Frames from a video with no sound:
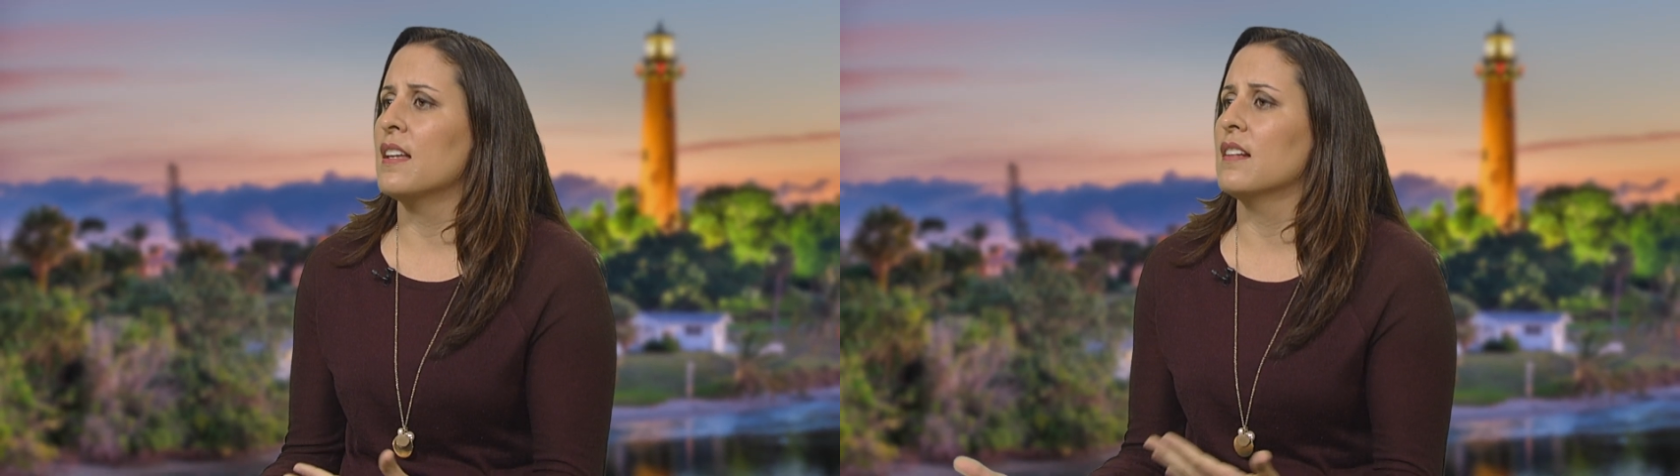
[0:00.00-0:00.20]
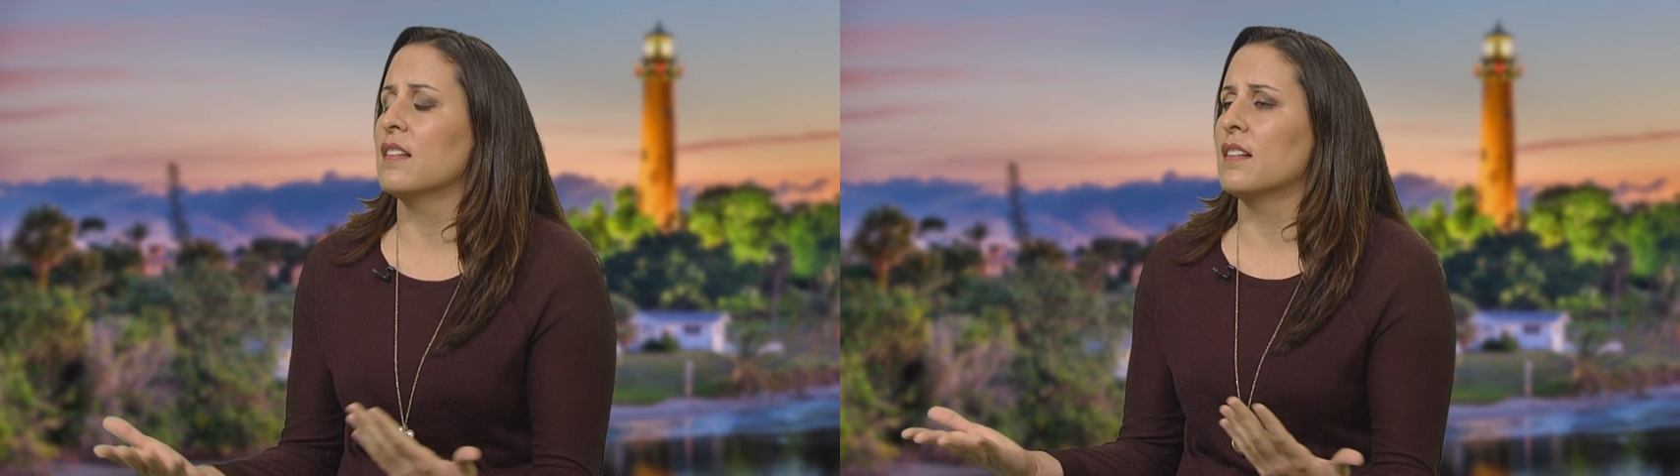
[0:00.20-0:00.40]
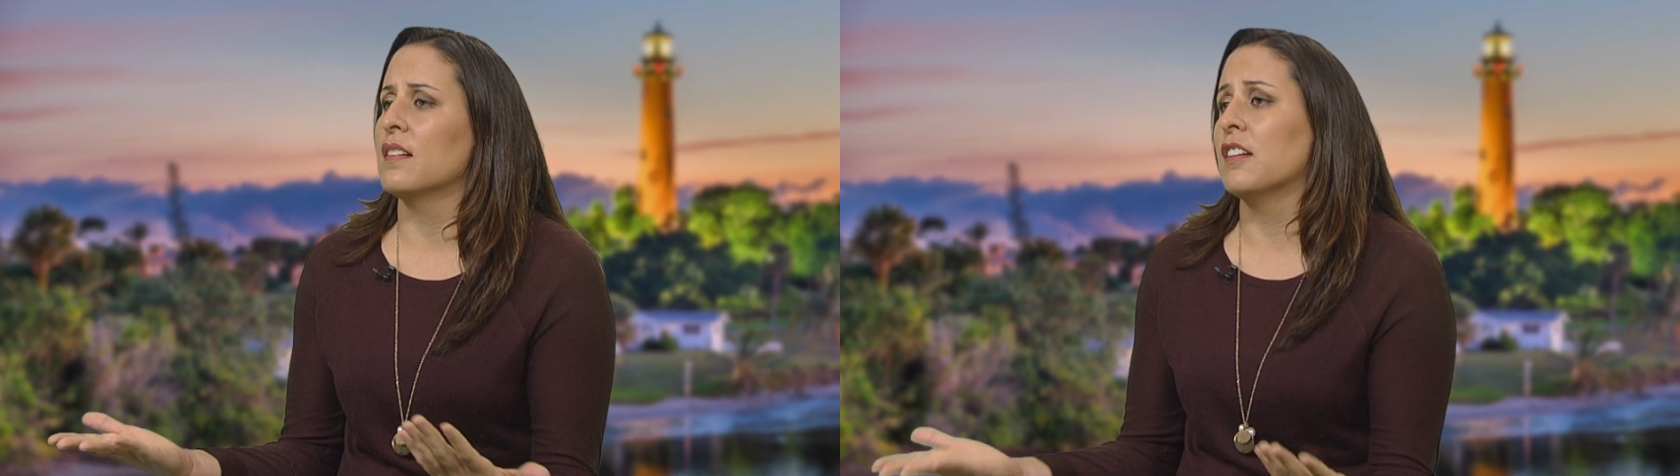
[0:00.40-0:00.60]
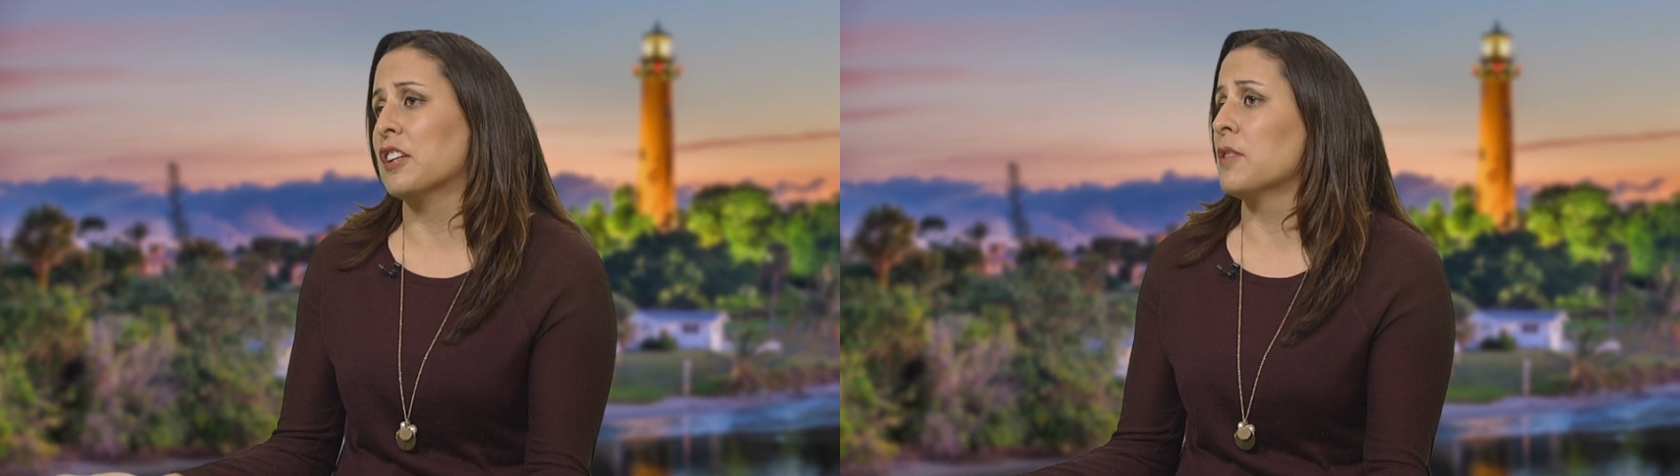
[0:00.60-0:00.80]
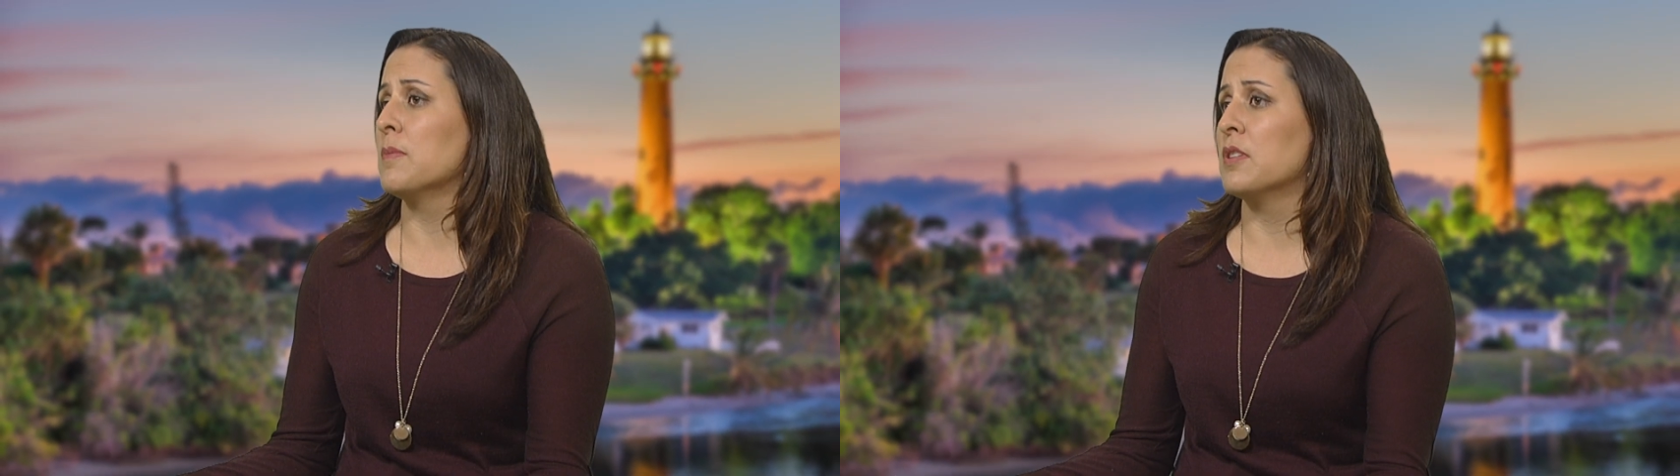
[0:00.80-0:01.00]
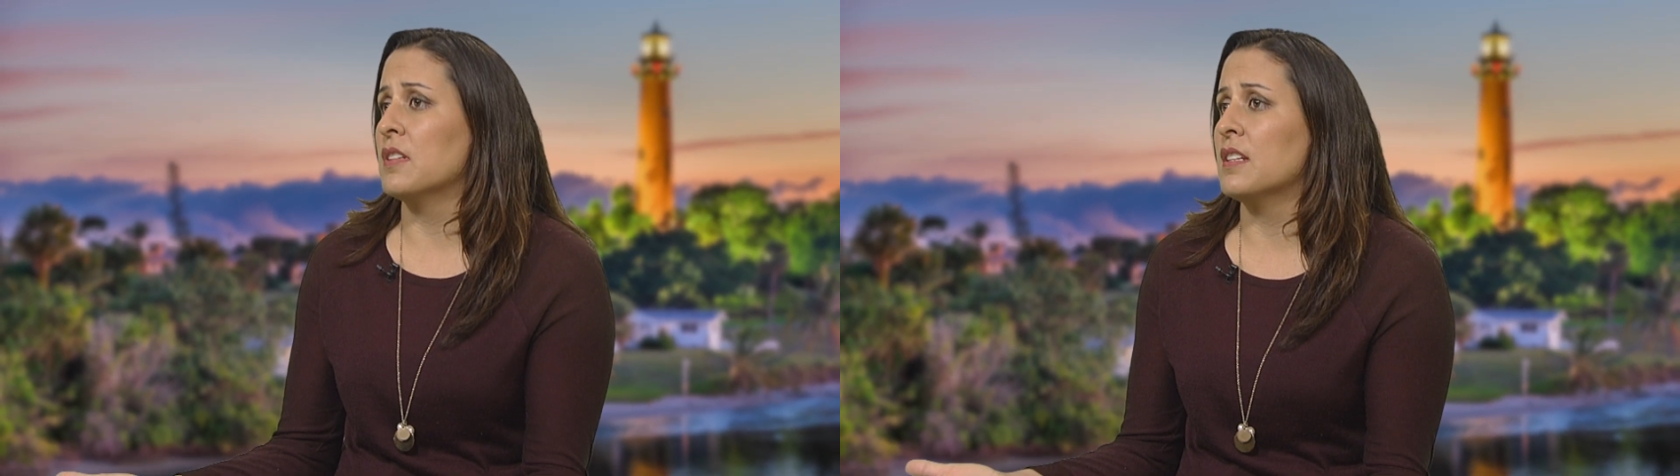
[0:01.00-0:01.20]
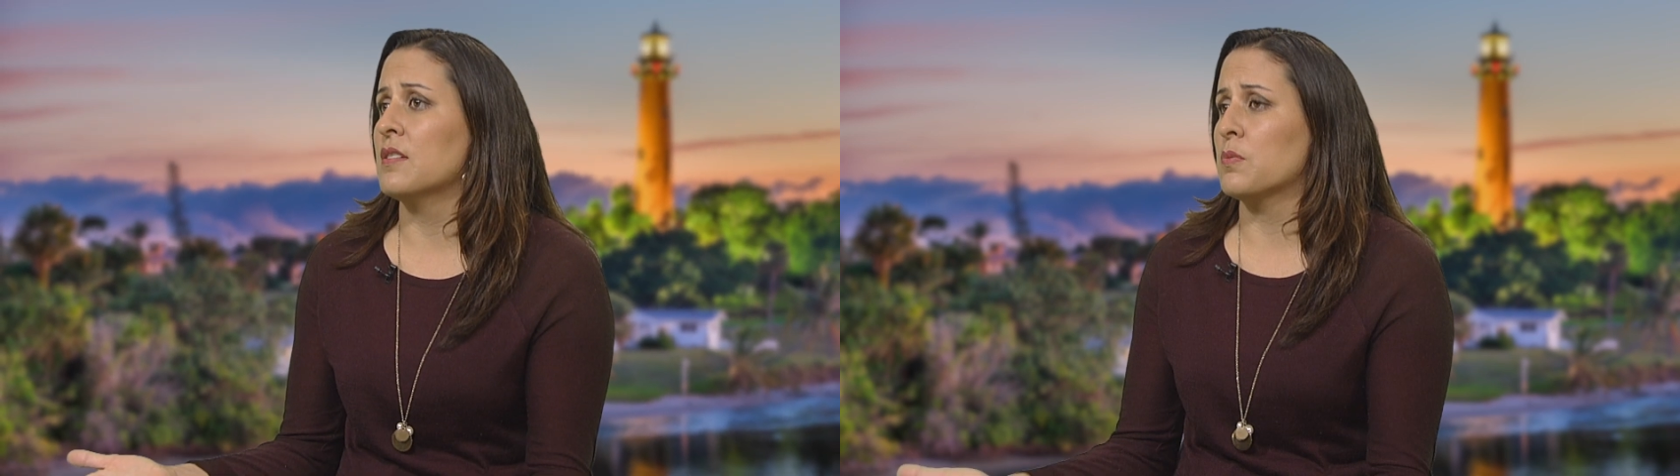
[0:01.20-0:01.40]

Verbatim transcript: that uh, our community